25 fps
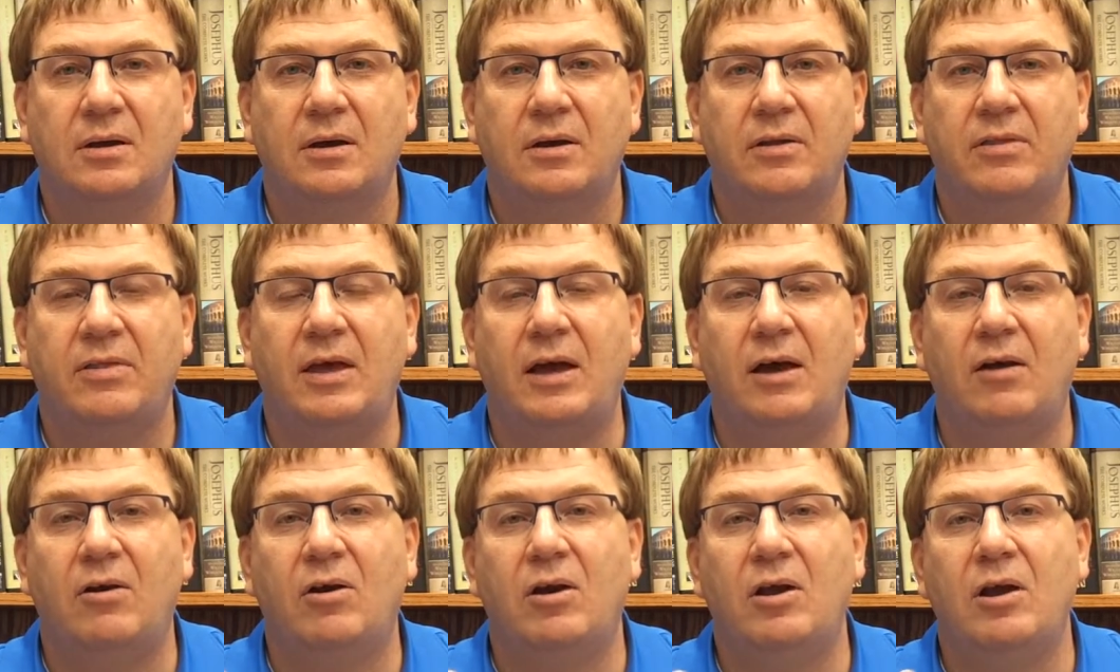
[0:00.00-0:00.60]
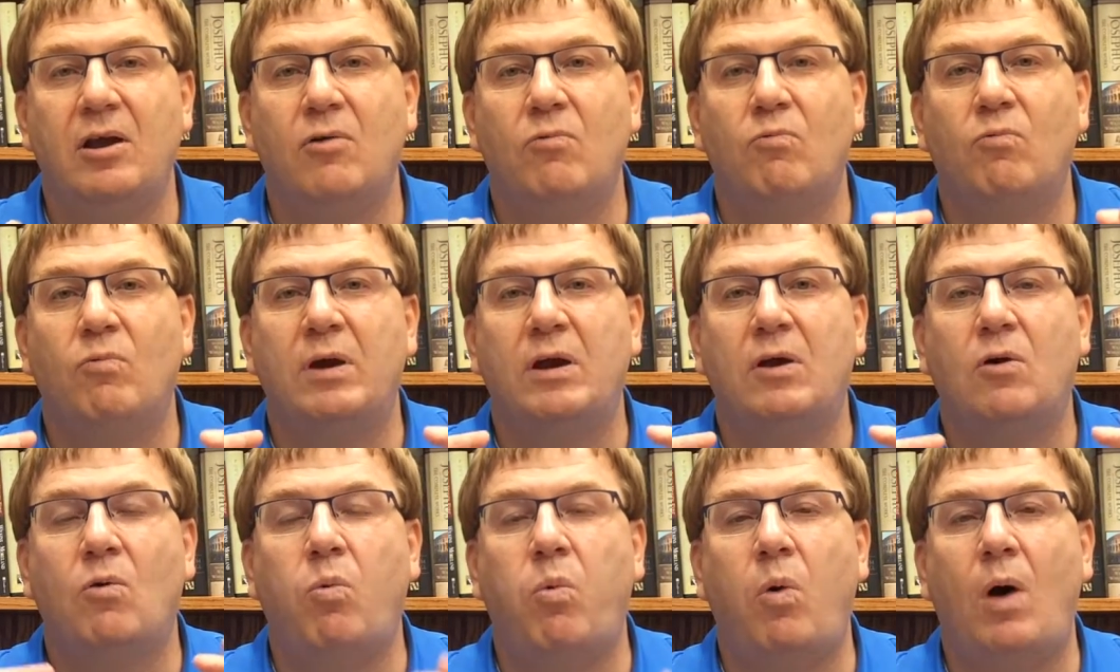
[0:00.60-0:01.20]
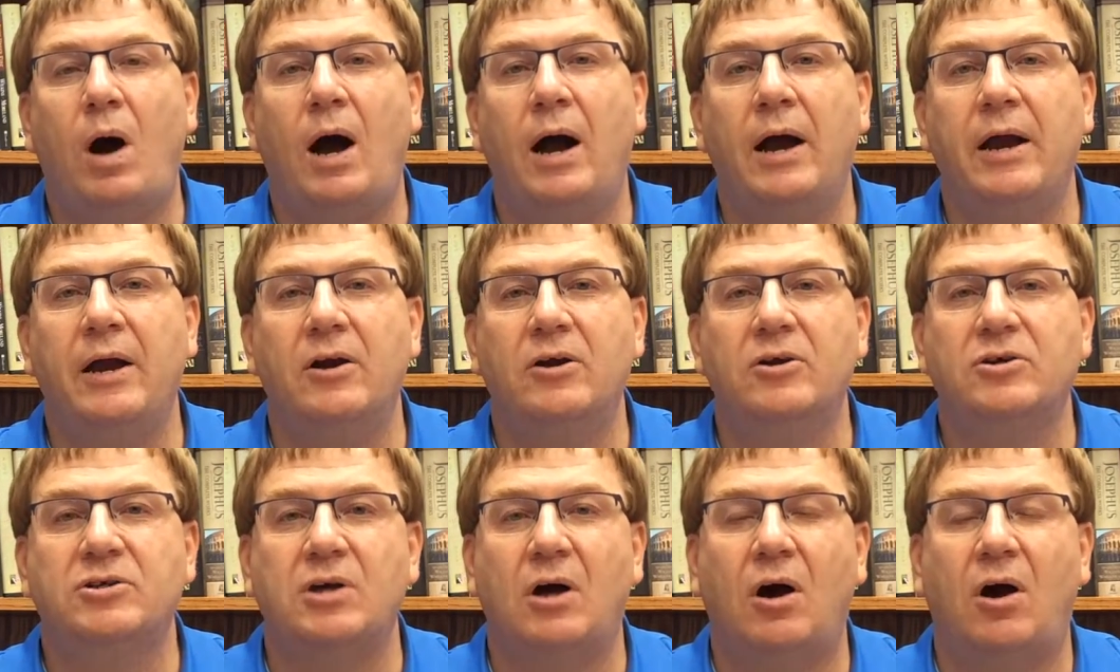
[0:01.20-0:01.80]
That it
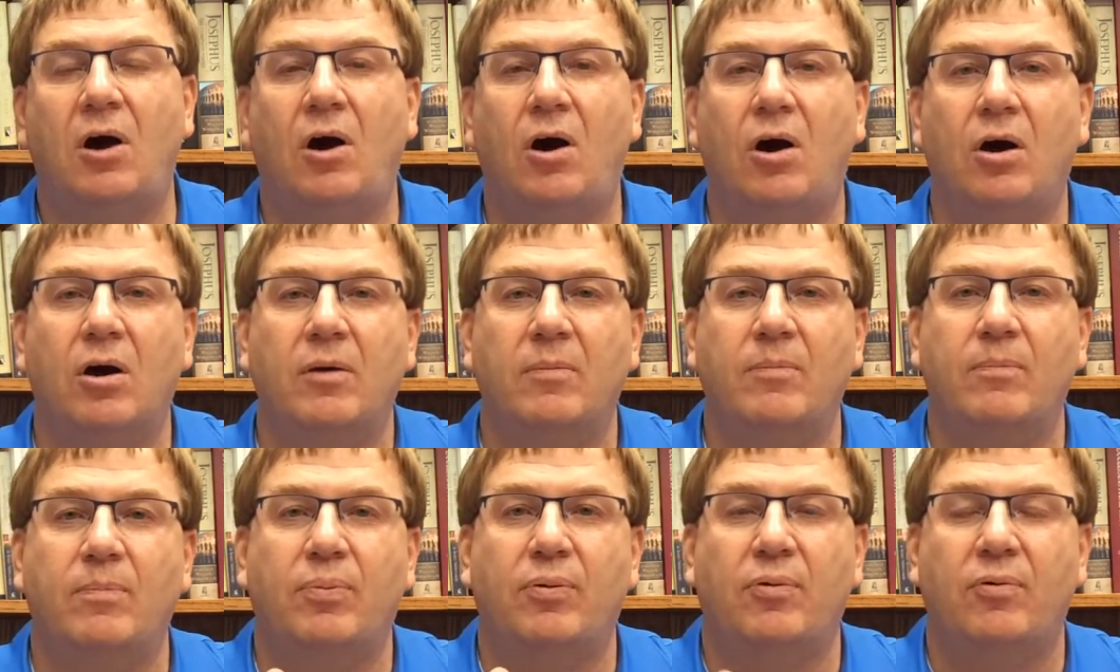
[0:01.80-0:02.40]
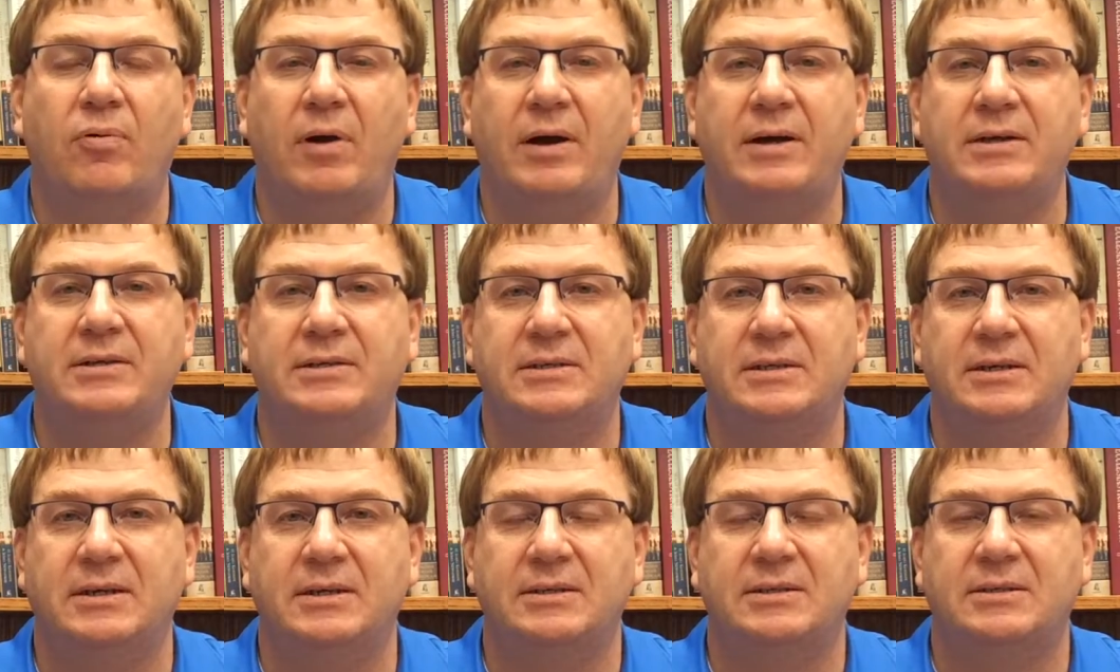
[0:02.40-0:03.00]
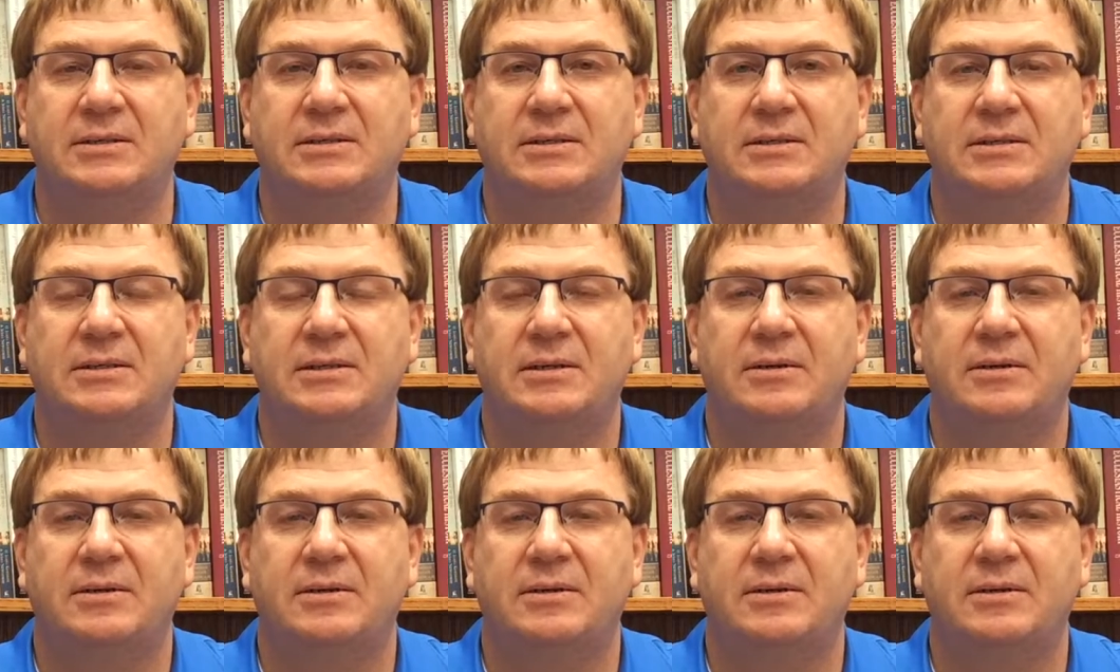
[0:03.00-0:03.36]
requires our presence.